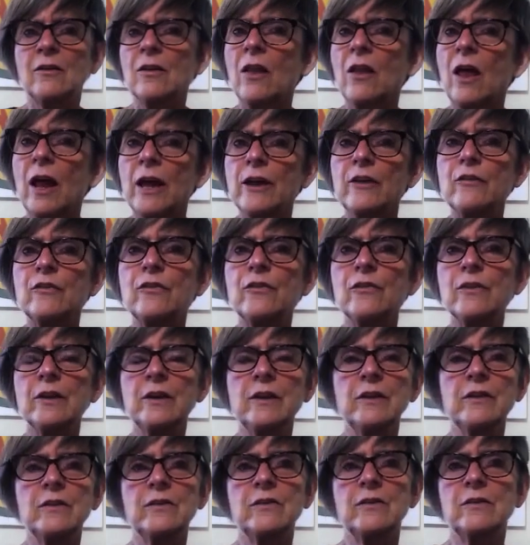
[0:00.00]
life. It
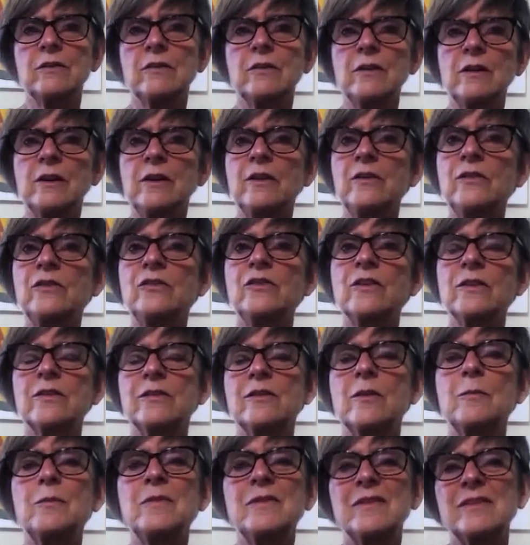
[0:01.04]
is, it is just
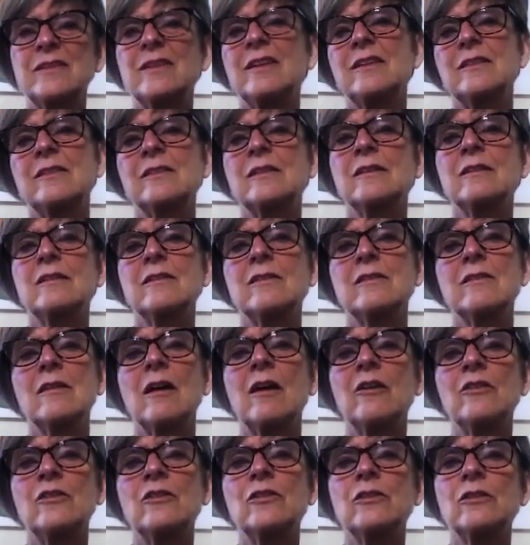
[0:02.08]
subsistence
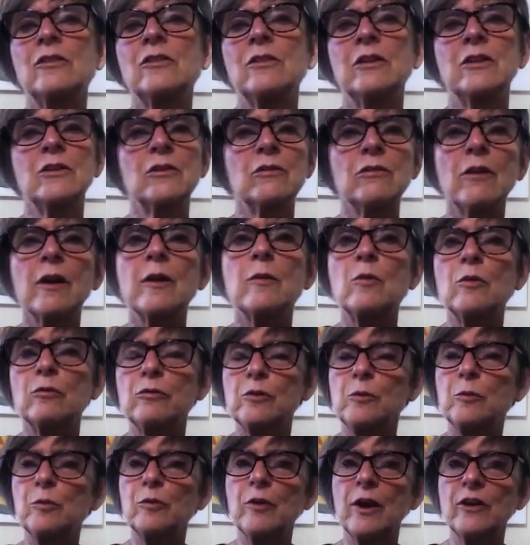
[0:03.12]
under incredible
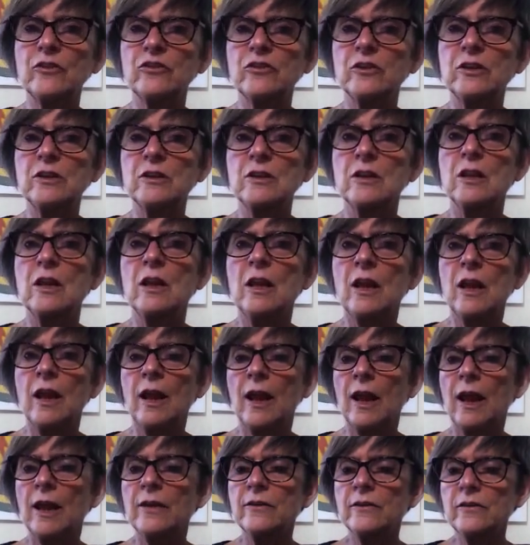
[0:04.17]
repression
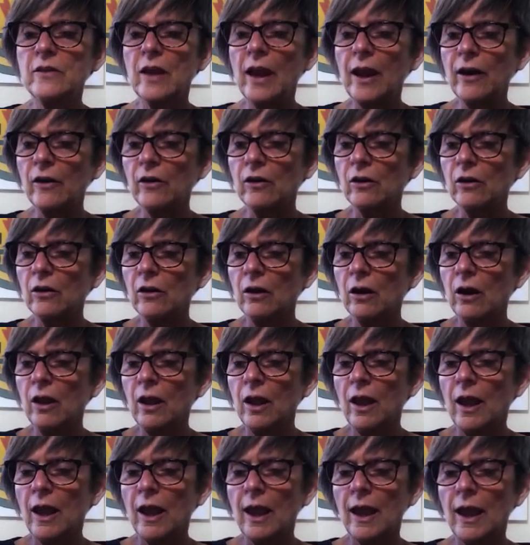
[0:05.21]
and terror.
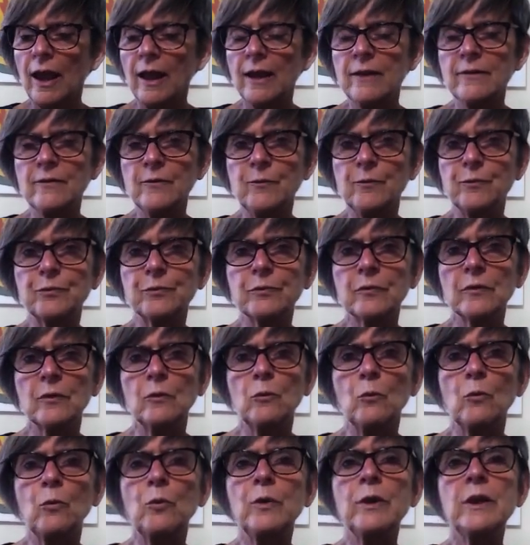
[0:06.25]
And
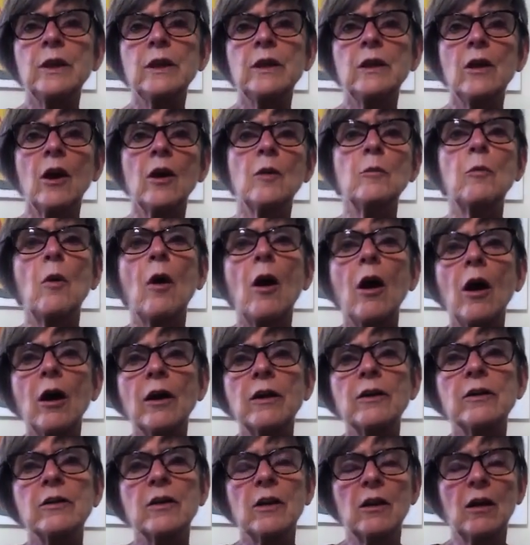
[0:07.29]
we are
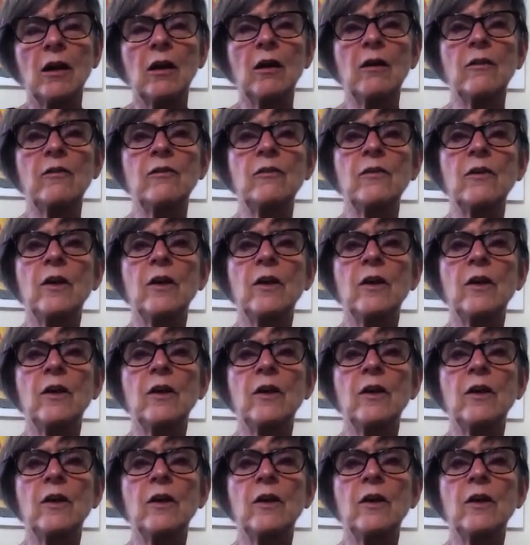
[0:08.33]
part of